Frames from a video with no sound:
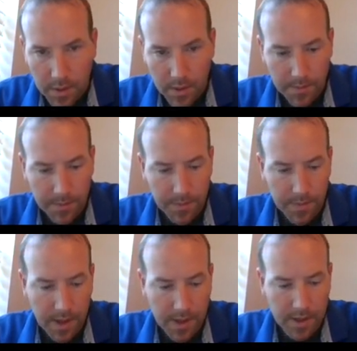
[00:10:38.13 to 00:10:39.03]
the
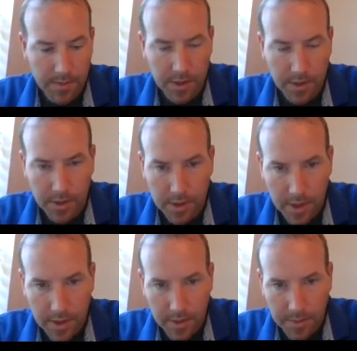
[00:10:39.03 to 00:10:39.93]
Hessian matrix
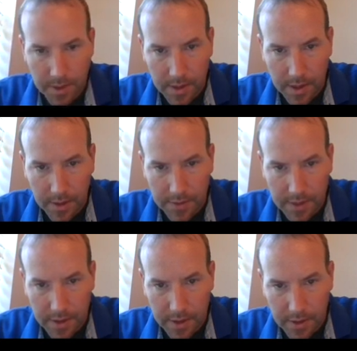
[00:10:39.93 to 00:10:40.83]
ends up being
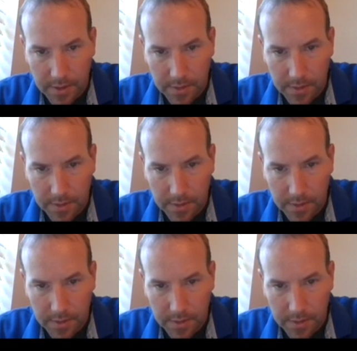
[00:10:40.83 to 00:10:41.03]
-6,